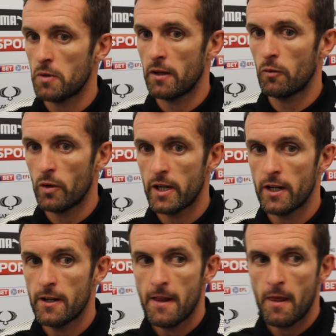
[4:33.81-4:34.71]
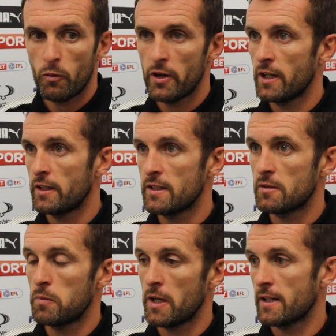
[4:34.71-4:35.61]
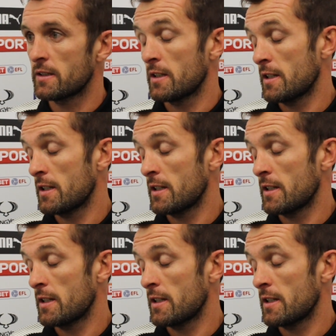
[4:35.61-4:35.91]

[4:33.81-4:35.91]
But we're in a decent place.